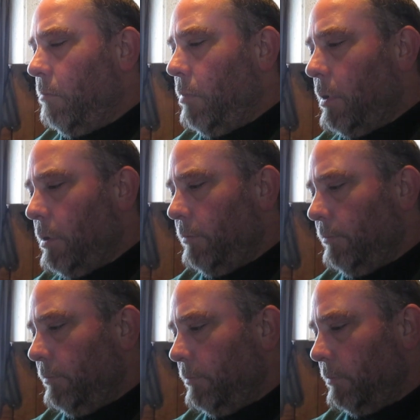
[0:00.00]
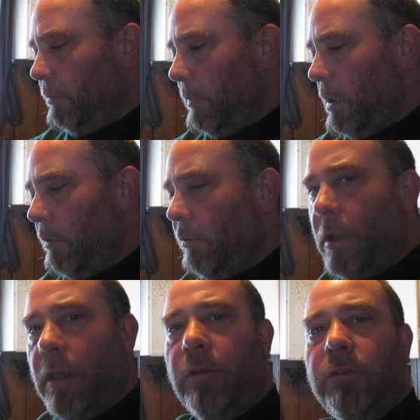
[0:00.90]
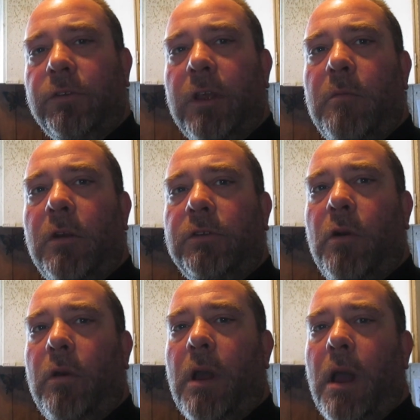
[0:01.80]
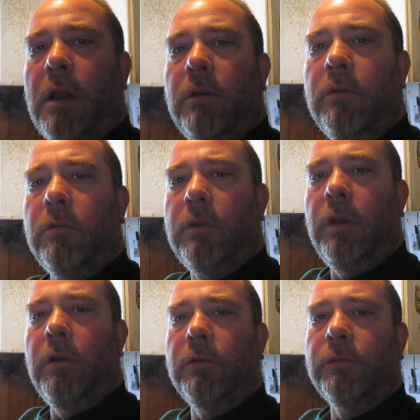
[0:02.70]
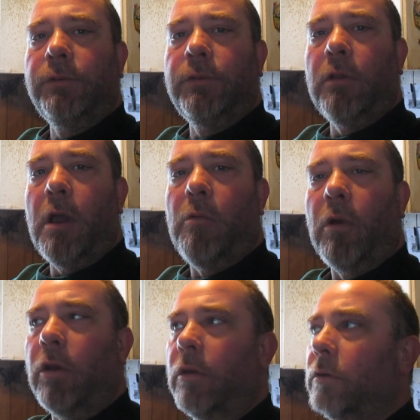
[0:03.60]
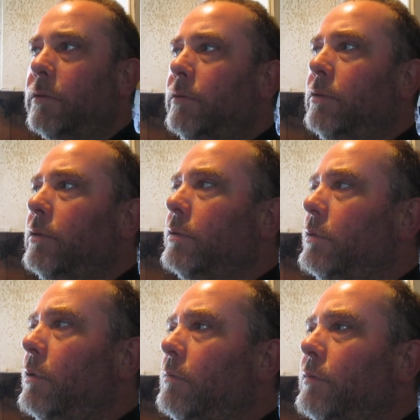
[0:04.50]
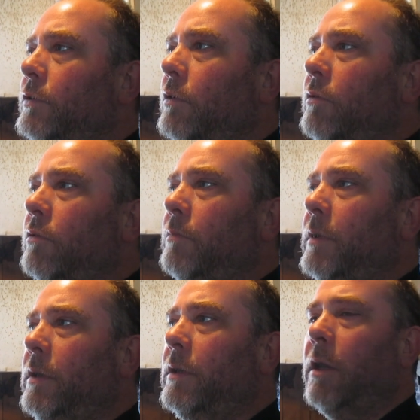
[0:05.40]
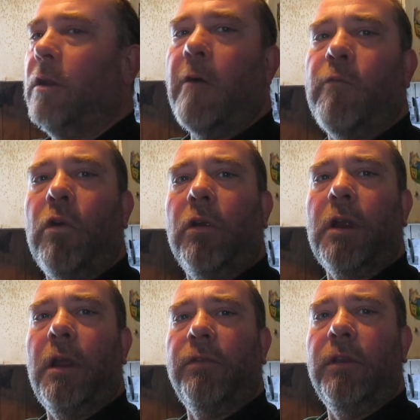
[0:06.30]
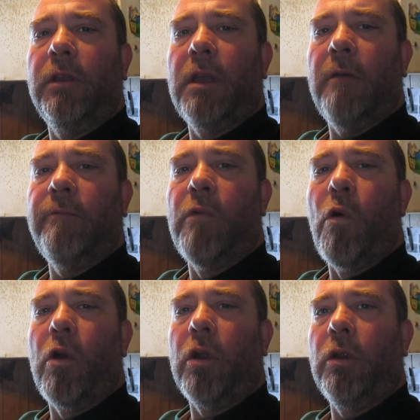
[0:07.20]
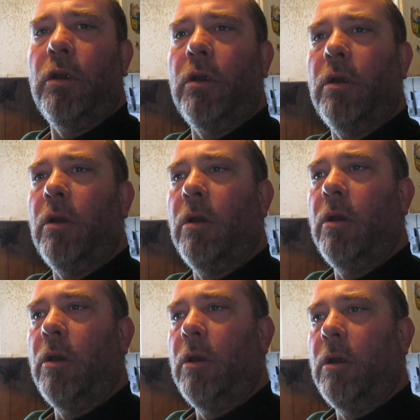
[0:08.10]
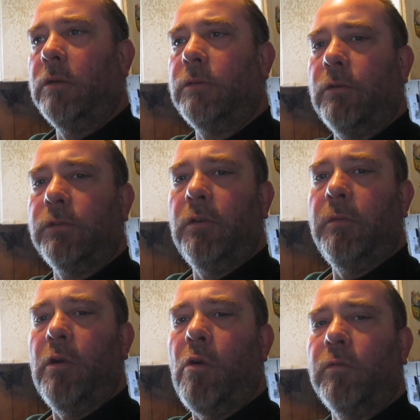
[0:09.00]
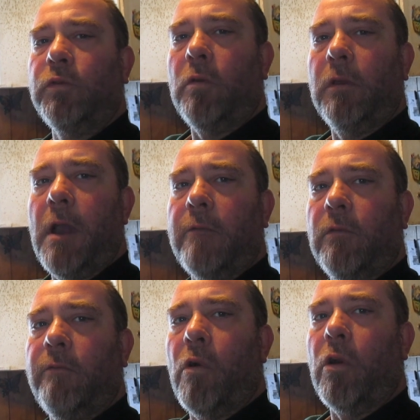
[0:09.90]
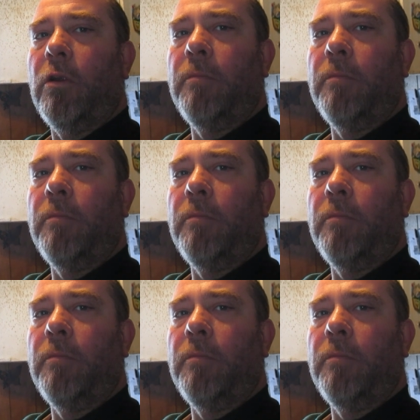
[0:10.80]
But other than that, there just ain't much going on. Tennille's still at work. Um, she'll be getting off work, I think, at 4. So she'll be home shortly after 4.